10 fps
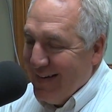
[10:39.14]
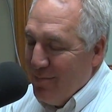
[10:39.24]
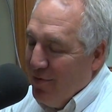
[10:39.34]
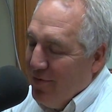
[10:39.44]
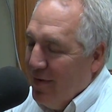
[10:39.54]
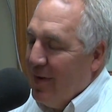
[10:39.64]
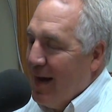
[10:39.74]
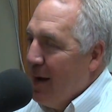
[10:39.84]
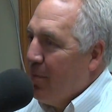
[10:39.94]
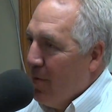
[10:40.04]
Most of the
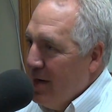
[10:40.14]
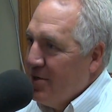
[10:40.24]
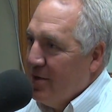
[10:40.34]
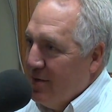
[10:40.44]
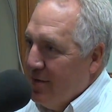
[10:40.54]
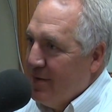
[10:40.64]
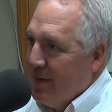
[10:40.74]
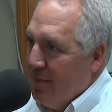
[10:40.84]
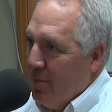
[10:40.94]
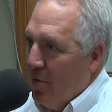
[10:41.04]
operations
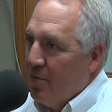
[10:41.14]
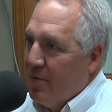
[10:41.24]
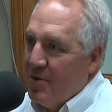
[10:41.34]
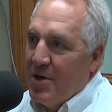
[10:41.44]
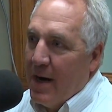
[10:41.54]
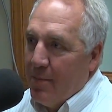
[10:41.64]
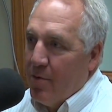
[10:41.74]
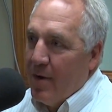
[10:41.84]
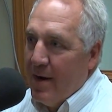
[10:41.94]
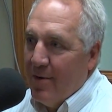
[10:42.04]
and most of the job
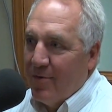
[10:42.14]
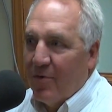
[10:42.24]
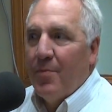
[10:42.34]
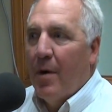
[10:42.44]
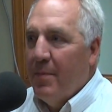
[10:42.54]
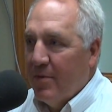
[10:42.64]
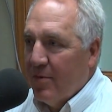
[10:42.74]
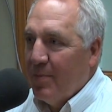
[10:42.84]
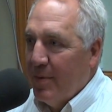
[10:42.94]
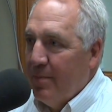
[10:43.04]
creators are small businessmen.